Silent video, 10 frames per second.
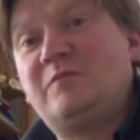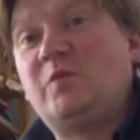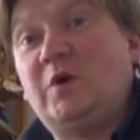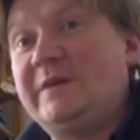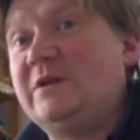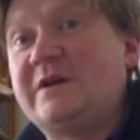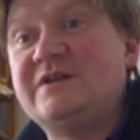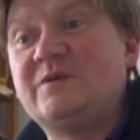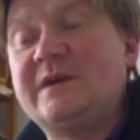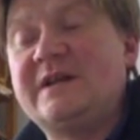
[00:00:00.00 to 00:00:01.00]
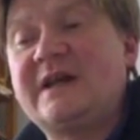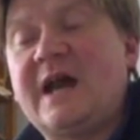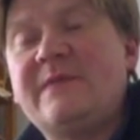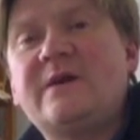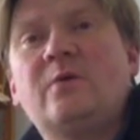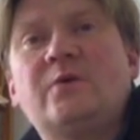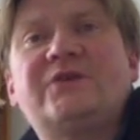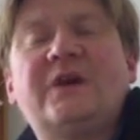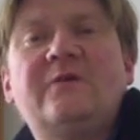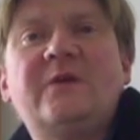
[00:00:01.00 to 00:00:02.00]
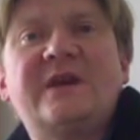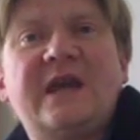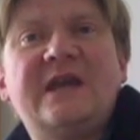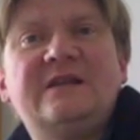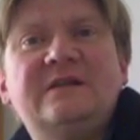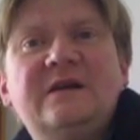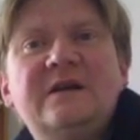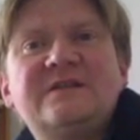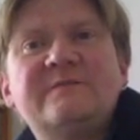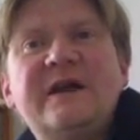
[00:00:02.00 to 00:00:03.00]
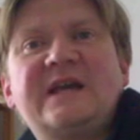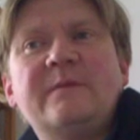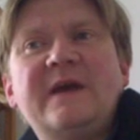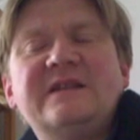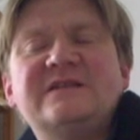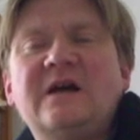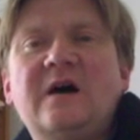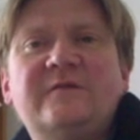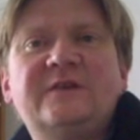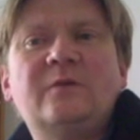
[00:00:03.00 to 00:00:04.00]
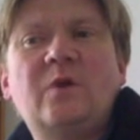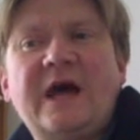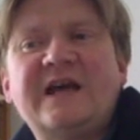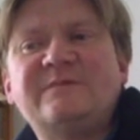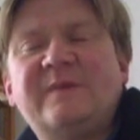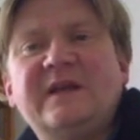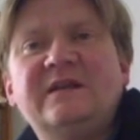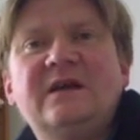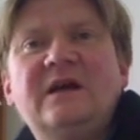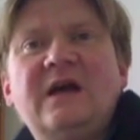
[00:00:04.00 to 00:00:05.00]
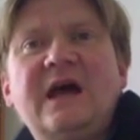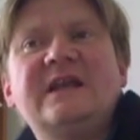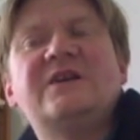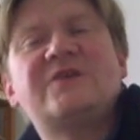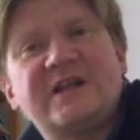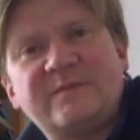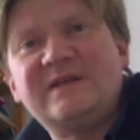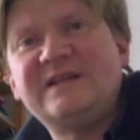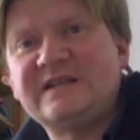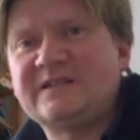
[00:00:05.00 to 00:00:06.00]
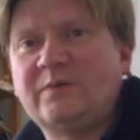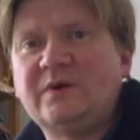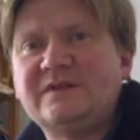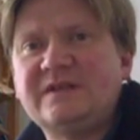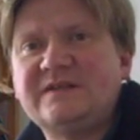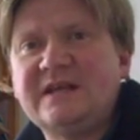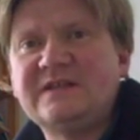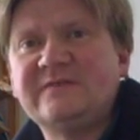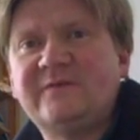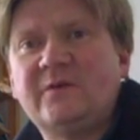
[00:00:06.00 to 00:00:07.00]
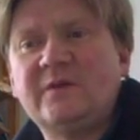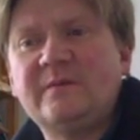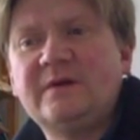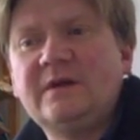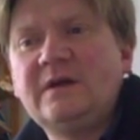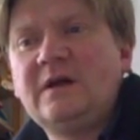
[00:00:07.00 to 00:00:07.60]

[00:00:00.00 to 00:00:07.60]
will be looking to win the game. They're also very keen to make amends after what has been an incredibly disappointing season for them.